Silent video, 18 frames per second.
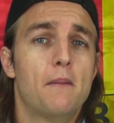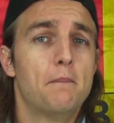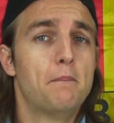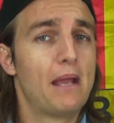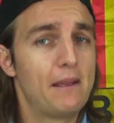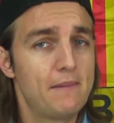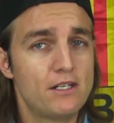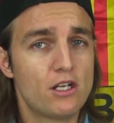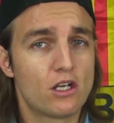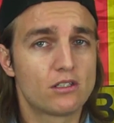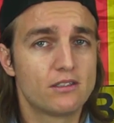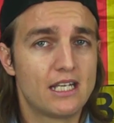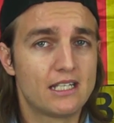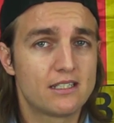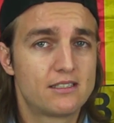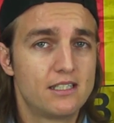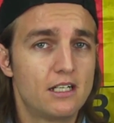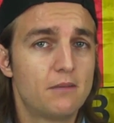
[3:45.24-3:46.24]
Maybe not
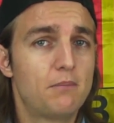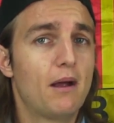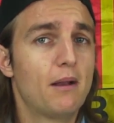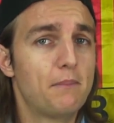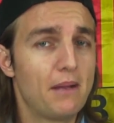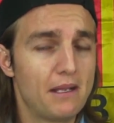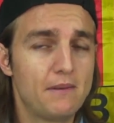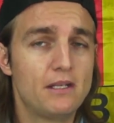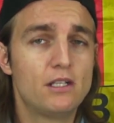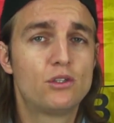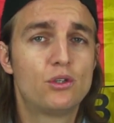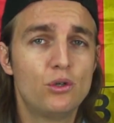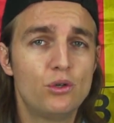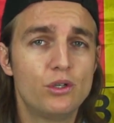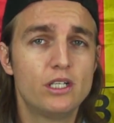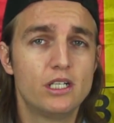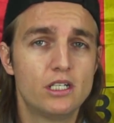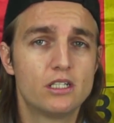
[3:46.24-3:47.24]
next year, but maybe in
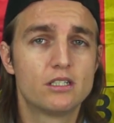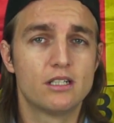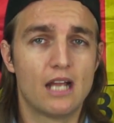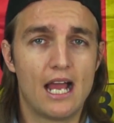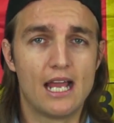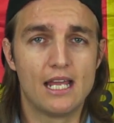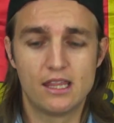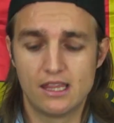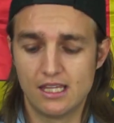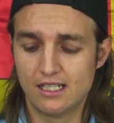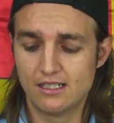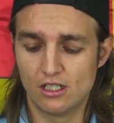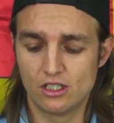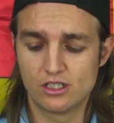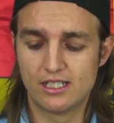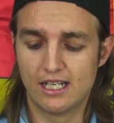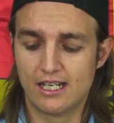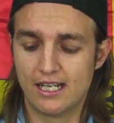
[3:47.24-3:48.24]
2 years, I think
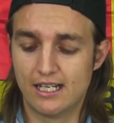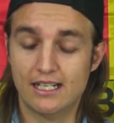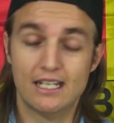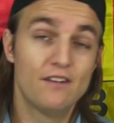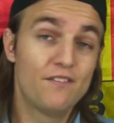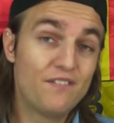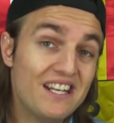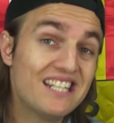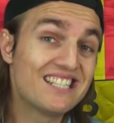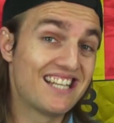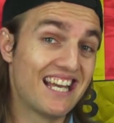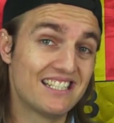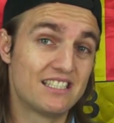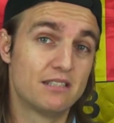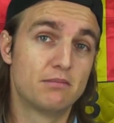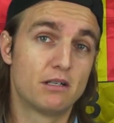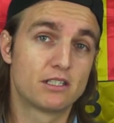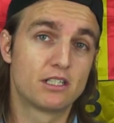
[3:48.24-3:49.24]
Ter Stegen, if he
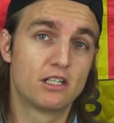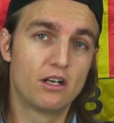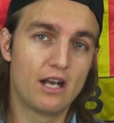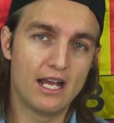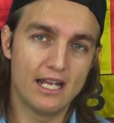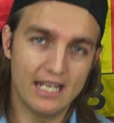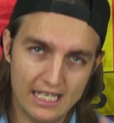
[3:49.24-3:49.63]
stays in Barcelona,